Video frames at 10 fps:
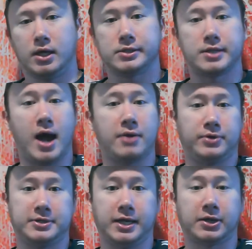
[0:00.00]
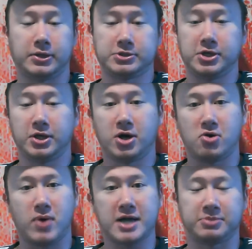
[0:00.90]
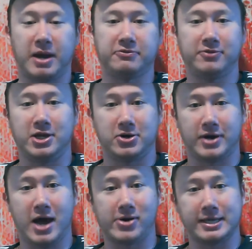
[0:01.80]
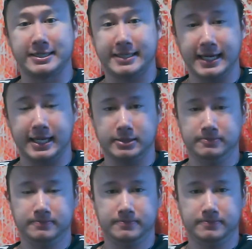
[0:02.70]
It's not ridiculous. You can go watch my video on how I did it.